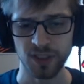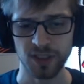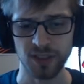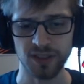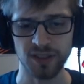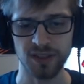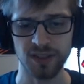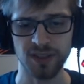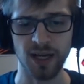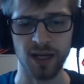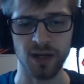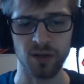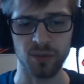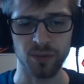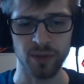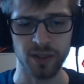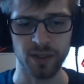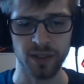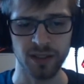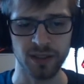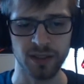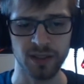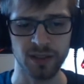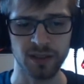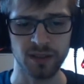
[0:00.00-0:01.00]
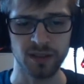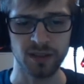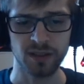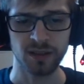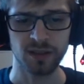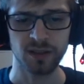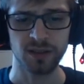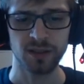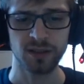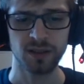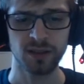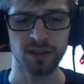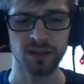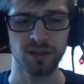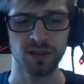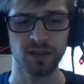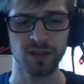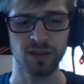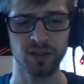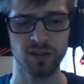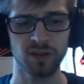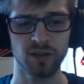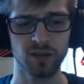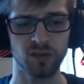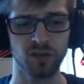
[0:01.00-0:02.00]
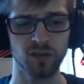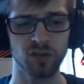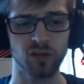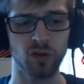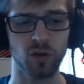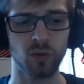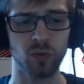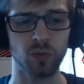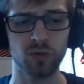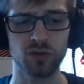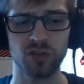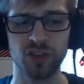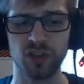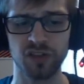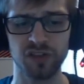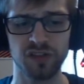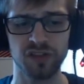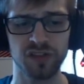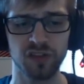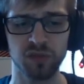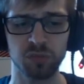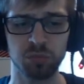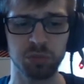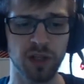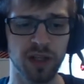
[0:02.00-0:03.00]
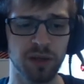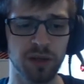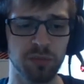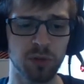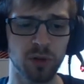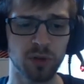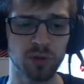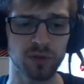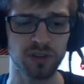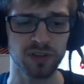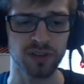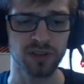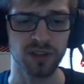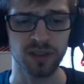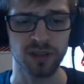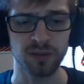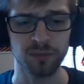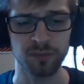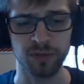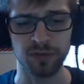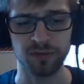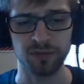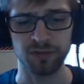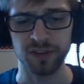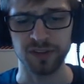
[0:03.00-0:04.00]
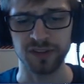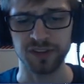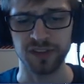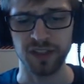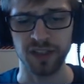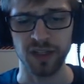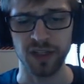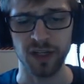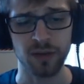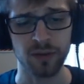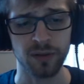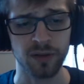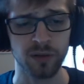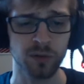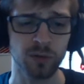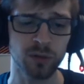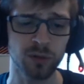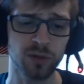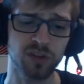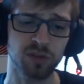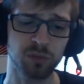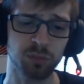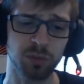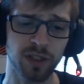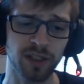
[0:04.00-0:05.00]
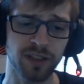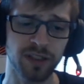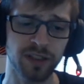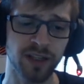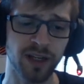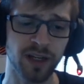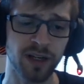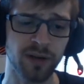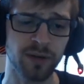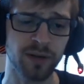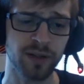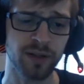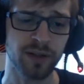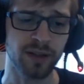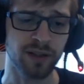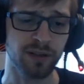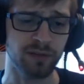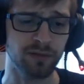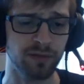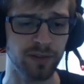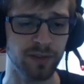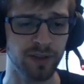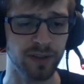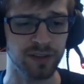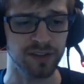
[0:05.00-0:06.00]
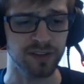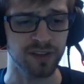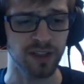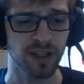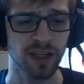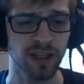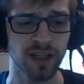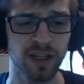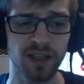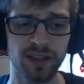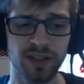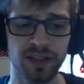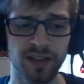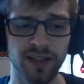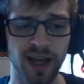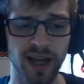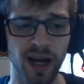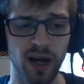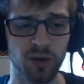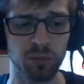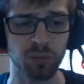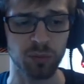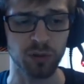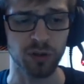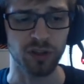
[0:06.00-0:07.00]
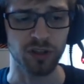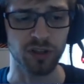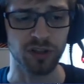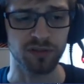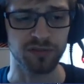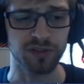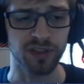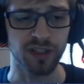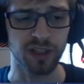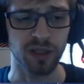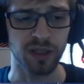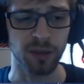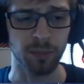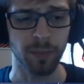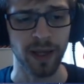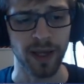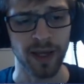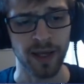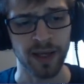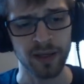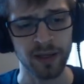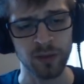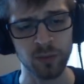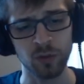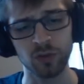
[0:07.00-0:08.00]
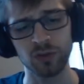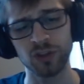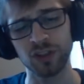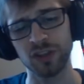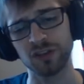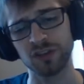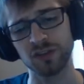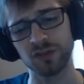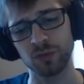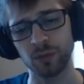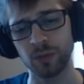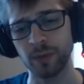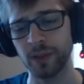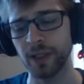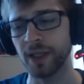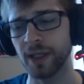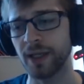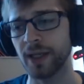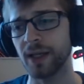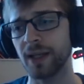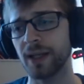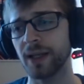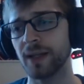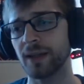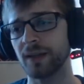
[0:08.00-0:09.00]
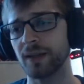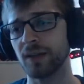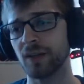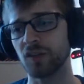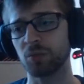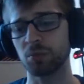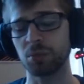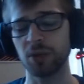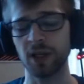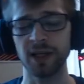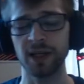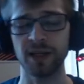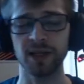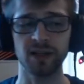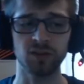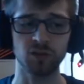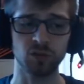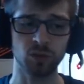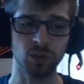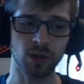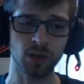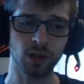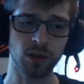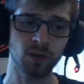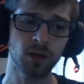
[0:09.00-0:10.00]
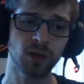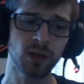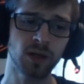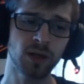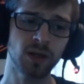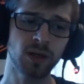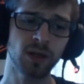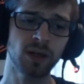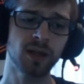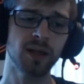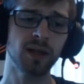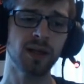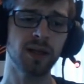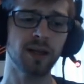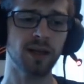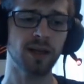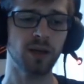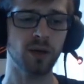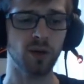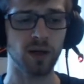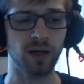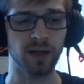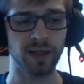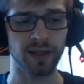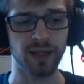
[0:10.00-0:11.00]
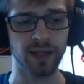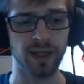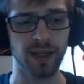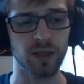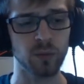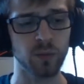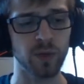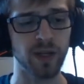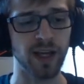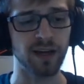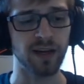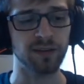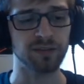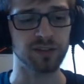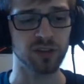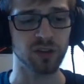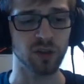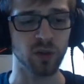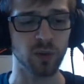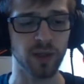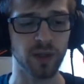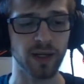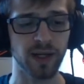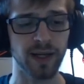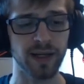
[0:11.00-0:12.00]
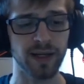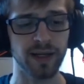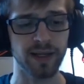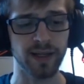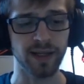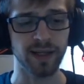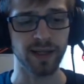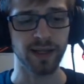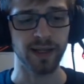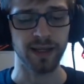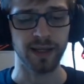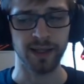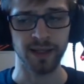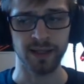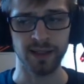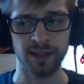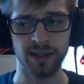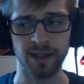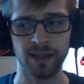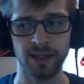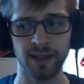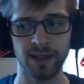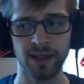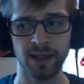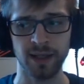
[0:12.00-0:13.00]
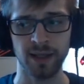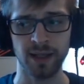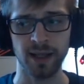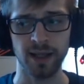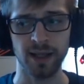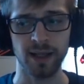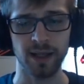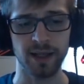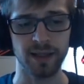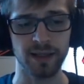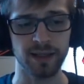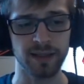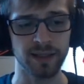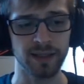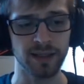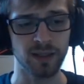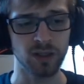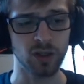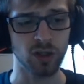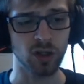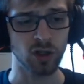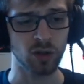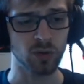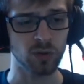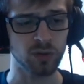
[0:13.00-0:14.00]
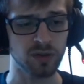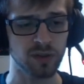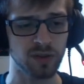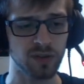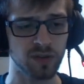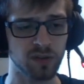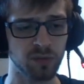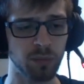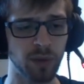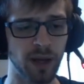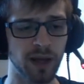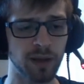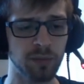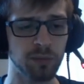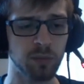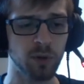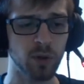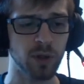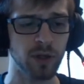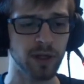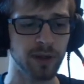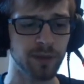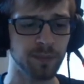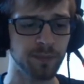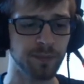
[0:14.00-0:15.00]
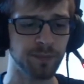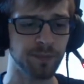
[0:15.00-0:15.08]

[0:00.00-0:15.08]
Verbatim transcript: dot read so we'll just display both of them if it's an error we'll display the error if it's the output of the command. We'll just read it and display it as well. Again, we have to go ahead and decode this bad boy